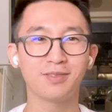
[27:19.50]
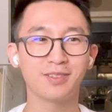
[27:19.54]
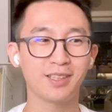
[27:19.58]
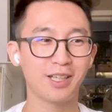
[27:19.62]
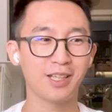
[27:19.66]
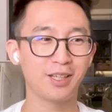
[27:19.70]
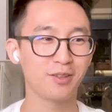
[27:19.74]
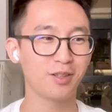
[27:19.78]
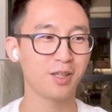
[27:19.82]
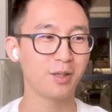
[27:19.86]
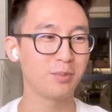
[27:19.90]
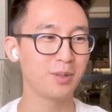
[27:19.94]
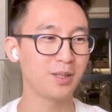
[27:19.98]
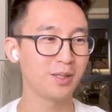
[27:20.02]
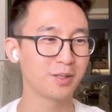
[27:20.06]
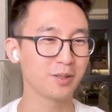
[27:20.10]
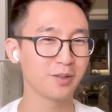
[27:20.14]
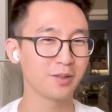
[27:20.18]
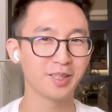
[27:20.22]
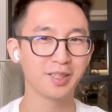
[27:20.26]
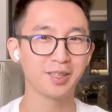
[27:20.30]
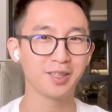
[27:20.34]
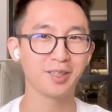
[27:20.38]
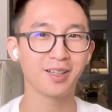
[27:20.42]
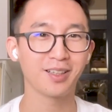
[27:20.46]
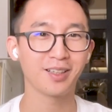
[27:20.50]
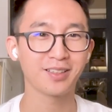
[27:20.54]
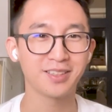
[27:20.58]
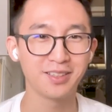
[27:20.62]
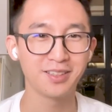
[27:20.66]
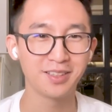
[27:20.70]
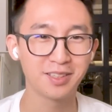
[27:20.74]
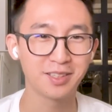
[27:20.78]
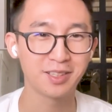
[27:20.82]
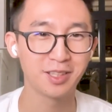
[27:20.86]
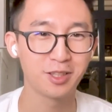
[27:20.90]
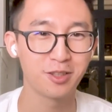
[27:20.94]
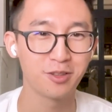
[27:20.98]
how do I be Goldilocks in
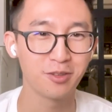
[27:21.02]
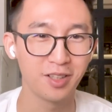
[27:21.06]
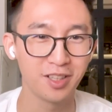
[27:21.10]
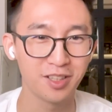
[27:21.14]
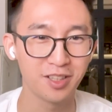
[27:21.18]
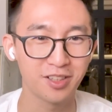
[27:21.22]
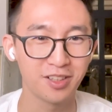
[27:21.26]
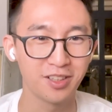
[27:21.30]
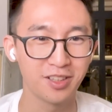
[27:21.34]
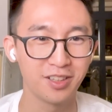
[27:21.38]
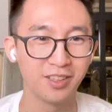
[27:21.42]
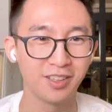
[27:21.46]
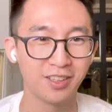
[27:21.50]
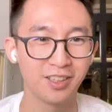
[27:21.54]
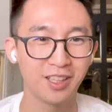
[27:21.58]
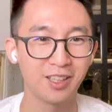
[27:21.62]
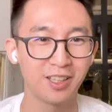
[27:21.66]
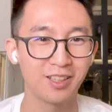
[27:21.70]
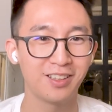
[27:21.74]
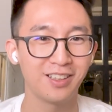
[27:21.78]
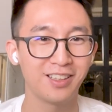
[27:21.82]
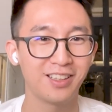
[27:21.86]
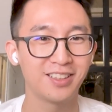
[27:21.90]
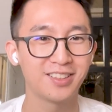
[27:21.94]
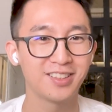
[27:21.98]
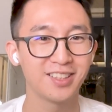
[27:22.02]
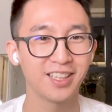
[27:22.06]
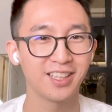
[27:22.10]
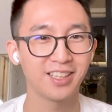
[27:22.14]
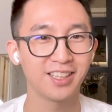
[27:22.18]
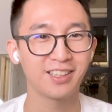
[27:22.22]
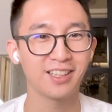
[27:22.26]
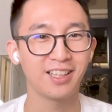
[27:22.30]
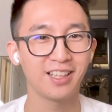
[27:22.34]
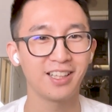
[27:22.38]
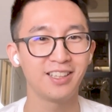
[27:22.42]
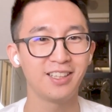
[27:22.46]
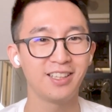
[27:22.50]
this situation? It's like
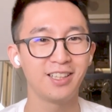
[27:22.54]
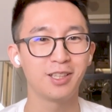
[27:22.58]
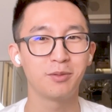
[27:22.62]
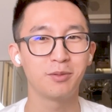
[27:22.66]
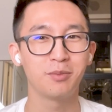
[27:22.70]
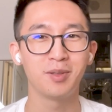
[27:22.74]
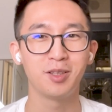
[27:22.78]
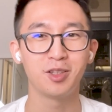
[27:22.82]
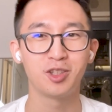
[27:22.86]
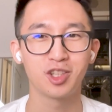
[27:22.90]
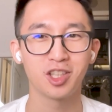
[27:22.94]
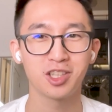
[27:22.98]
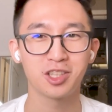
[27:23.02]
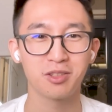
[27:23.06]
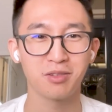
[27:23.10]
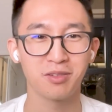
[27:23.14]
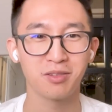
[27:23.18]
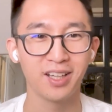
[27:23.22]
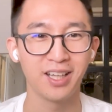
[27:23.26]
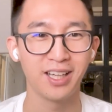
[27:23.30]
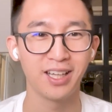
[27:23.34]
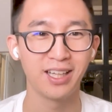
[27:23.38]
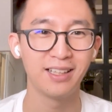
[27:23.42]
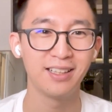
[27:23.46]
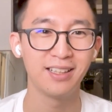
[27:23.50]
I need to be just right.